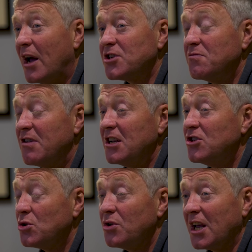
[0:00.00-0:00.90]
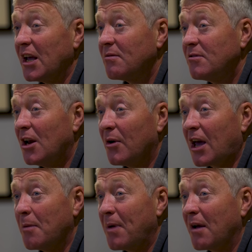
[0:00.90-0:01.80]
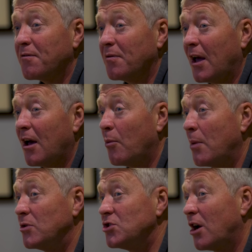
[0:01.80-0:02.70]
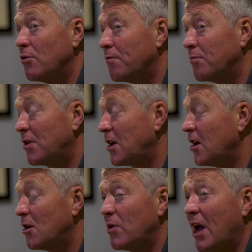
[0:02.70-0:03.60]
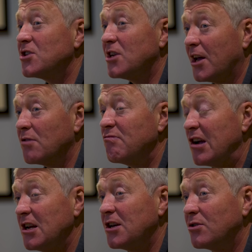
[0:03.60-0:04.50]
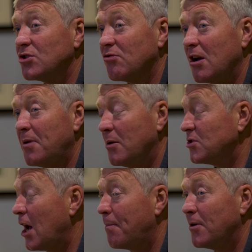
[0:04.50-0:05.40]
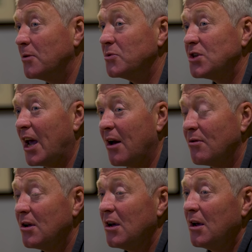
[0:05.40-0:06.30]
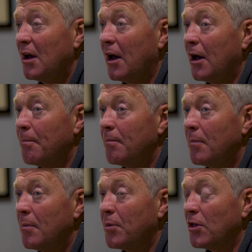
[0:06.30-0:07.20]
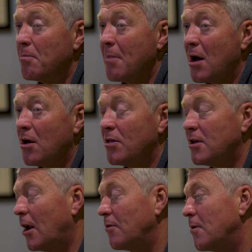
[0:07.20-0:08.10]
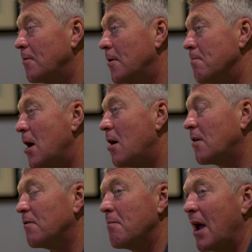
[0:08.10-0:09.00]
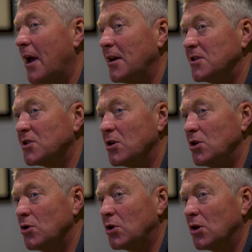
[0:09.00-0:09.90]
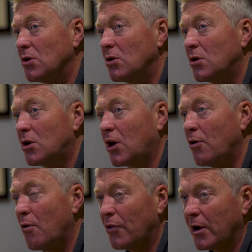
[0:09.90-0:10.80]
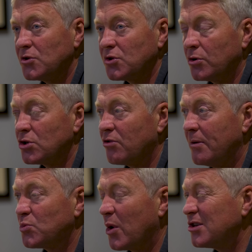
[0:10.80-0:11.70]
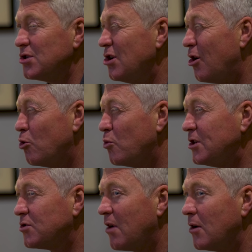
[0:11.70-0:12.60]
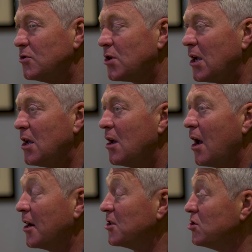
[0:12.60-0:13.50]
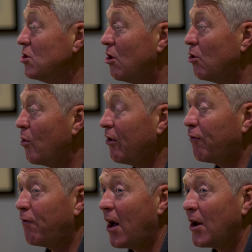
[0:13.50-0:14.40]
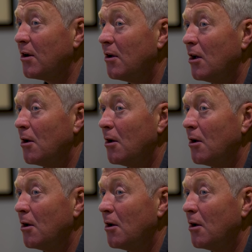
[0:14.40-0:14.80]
I actually really enjoyed it. You know, I came back from that. I went with Joe from Thinking and we actually had a really good trip. It was up and it was down. Um, but the, you know, the, the mark of a man is that you can go on those sort of trips where it's not always rosy and it's not always fun